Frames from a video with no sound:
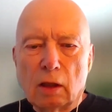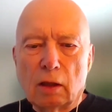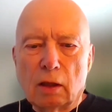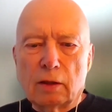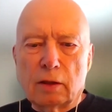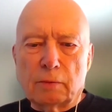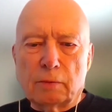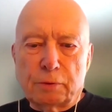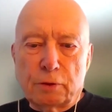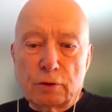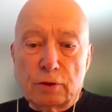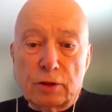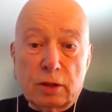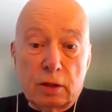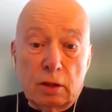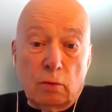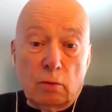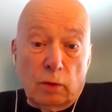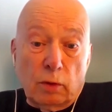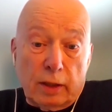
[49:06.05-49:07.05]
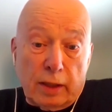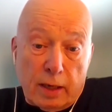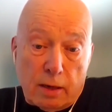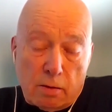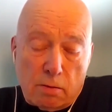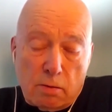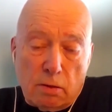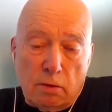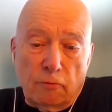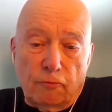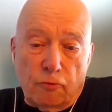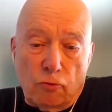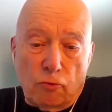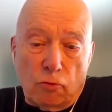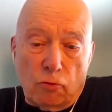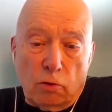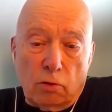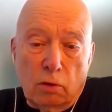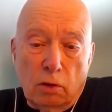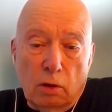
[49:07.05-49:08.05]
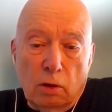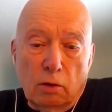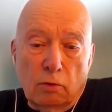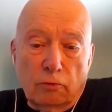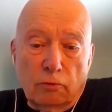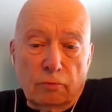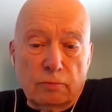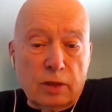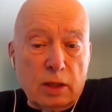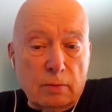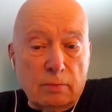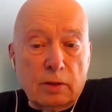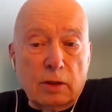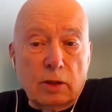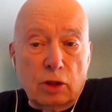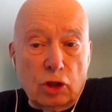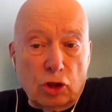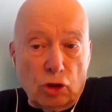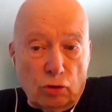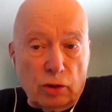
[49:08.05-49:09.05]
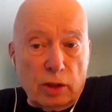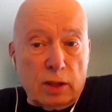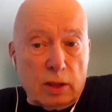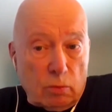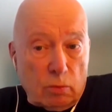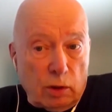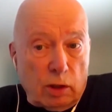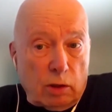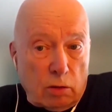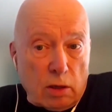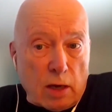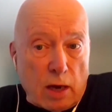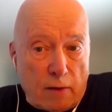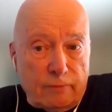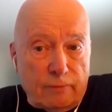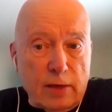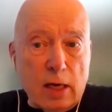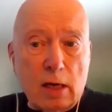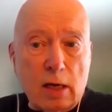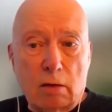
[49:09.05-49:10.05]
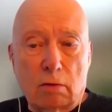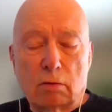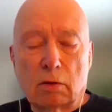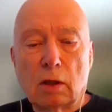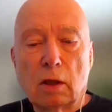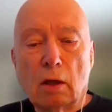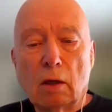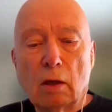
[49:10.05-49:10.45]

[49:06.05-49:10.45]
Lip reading: the person that we're caring for from some of the joys that we could have now,